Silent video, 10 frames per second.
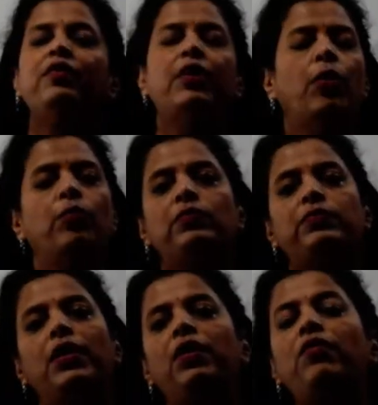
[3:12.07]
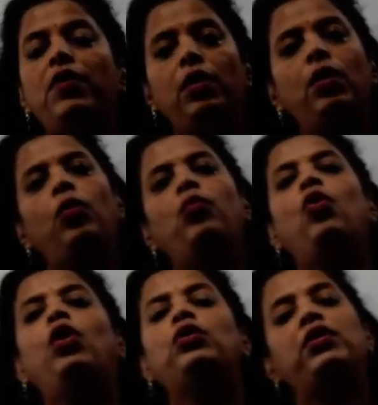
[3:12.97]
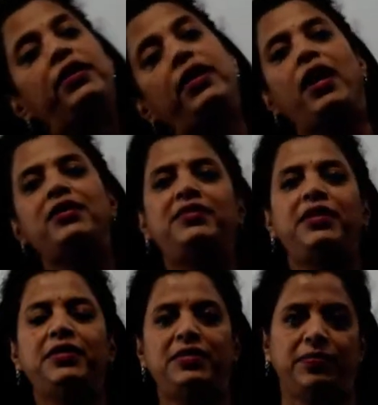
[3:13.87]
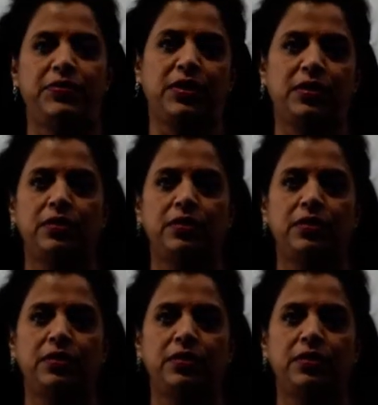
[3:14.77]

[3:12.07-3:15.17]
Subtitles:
Now, we will now move on to the transcend subject.